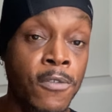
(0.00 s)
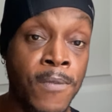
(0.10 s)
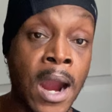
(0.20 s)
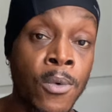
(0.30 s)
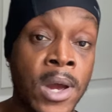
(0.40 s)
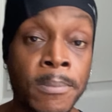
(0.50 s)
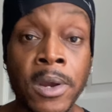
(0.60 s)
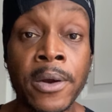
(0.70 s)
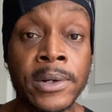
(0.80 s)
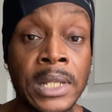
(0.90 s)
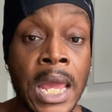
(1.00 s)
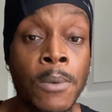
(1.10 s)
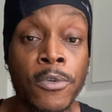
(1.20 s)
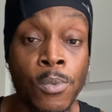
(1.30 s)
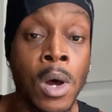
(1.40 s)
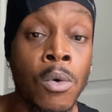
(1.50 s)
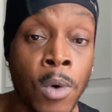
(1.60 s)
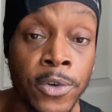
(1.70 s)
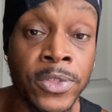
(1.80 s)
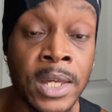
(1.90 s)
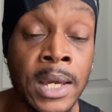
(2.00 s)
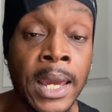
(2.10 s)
far where I'm currently at was well worth it.